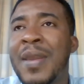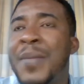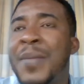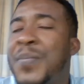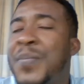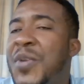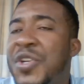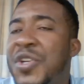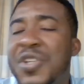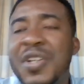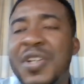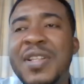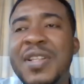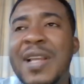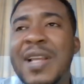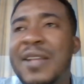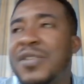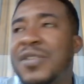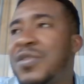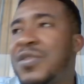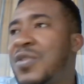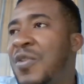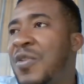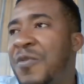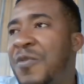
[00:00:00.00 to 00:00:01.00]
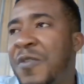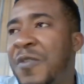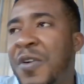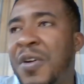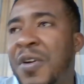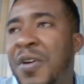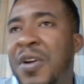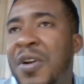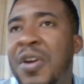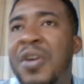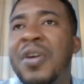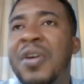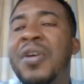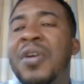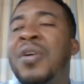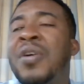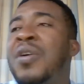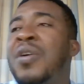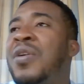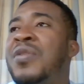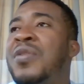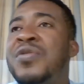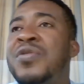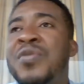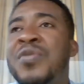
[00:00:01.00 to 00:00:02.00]
A patient that suffers
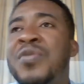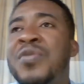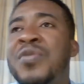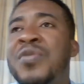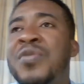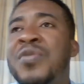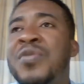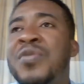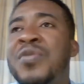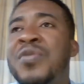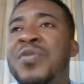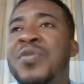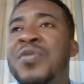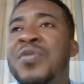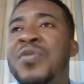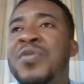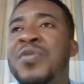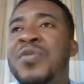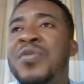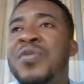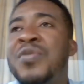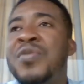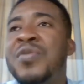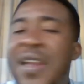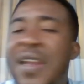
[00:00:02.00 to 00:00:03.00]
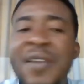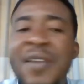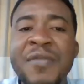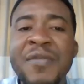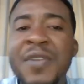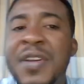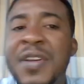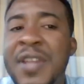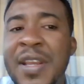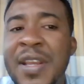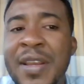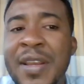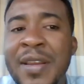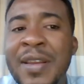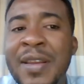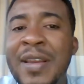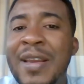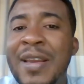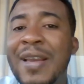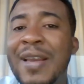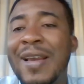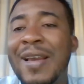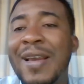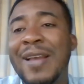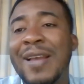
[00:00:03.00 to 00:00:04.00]
or a human being that suffers every day
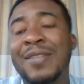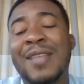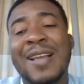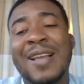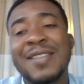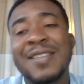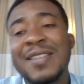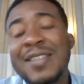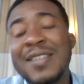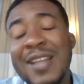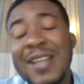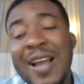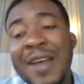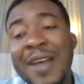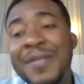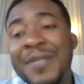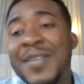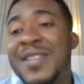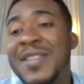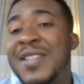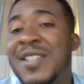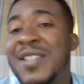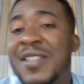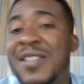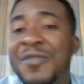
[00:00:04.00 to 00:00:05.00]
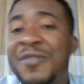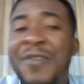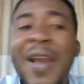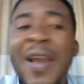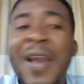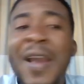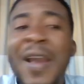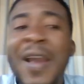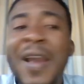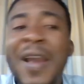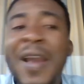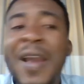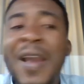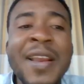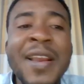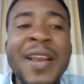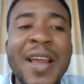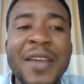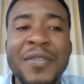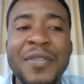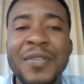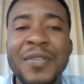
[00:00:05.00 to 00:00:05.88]
doesn't have a dignified life.